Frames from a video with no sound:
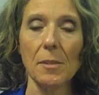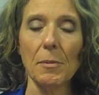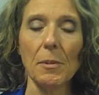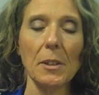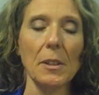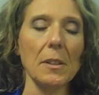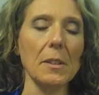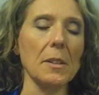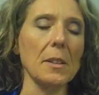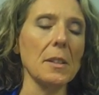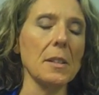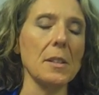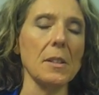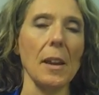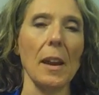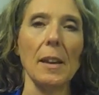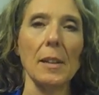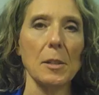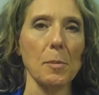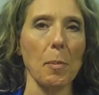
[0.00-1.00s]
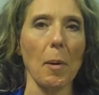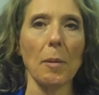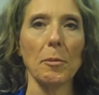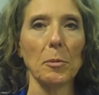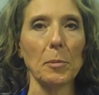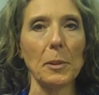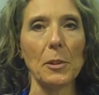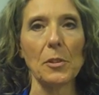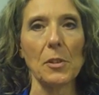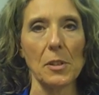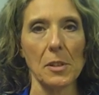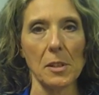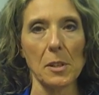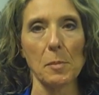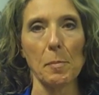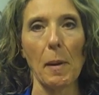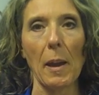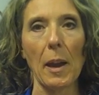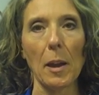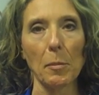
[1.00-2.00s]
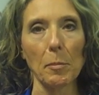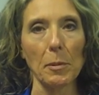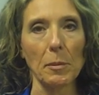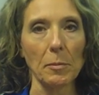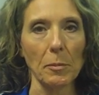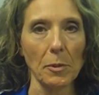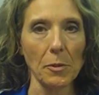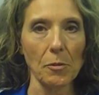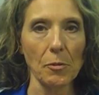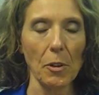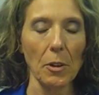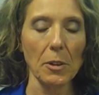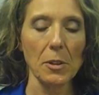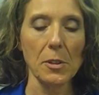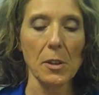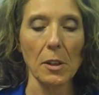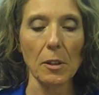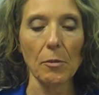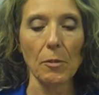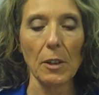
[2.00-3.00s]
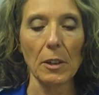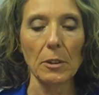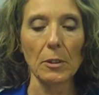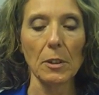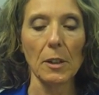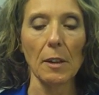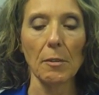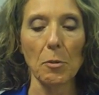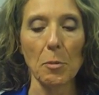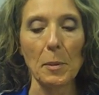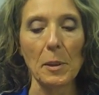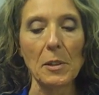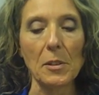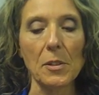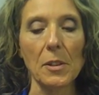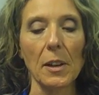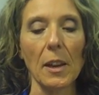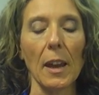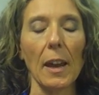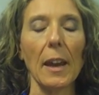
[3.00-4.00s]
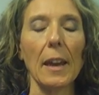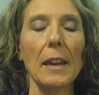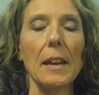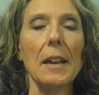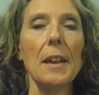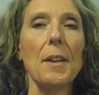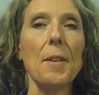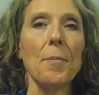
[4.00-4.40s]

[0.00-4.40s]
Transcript: The, the state's probably just as bad, but we'll focus on the federal government today.